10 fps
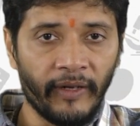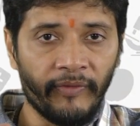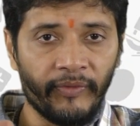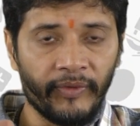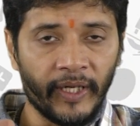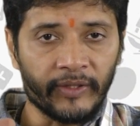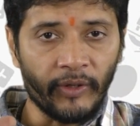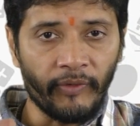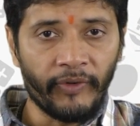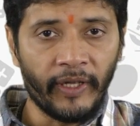If the
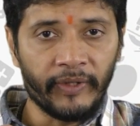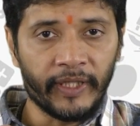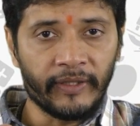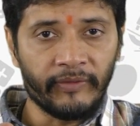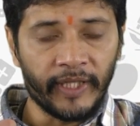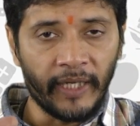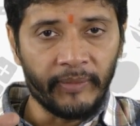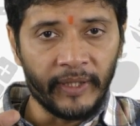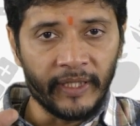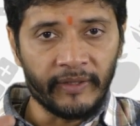software which had
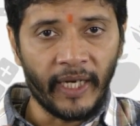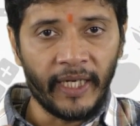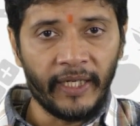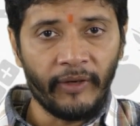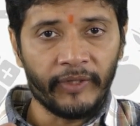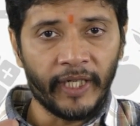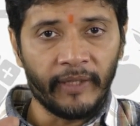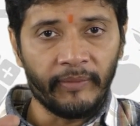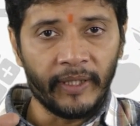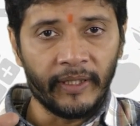been designed or which
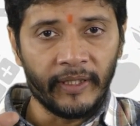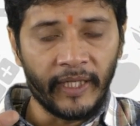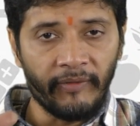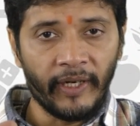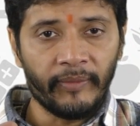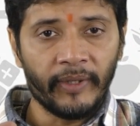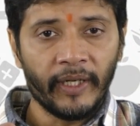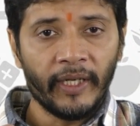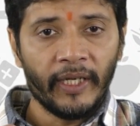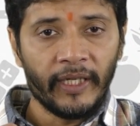had been developed
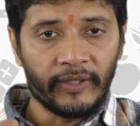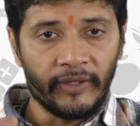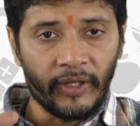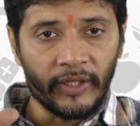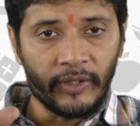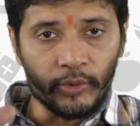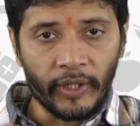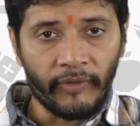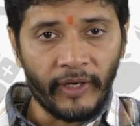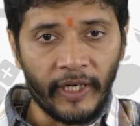is not
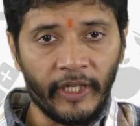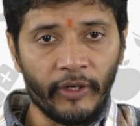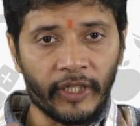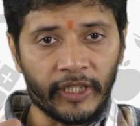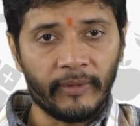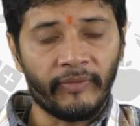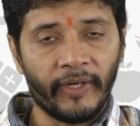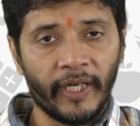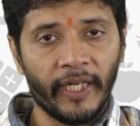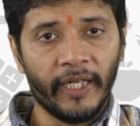user friendly or customer
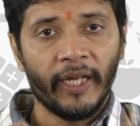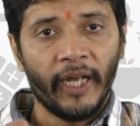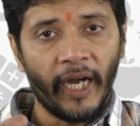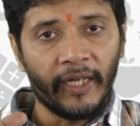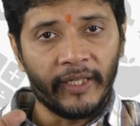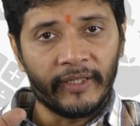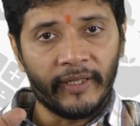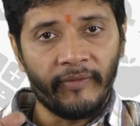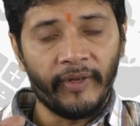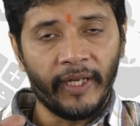friendly, I think
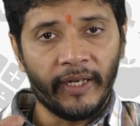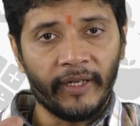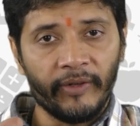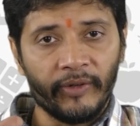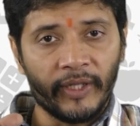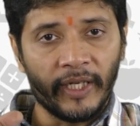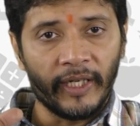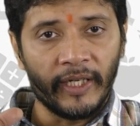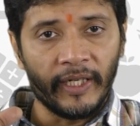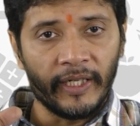somewhere
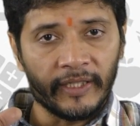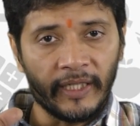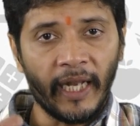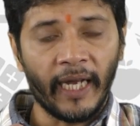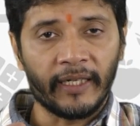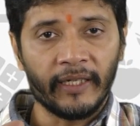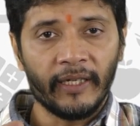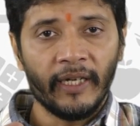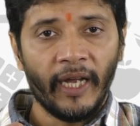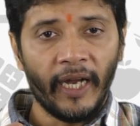the learners lacked,
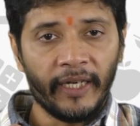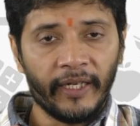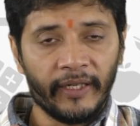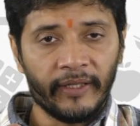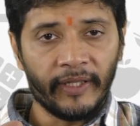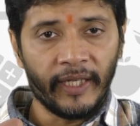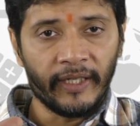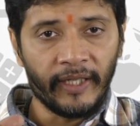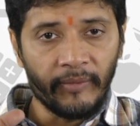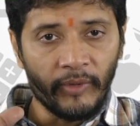and
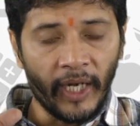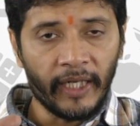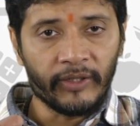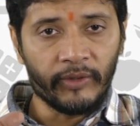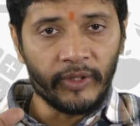their morale is going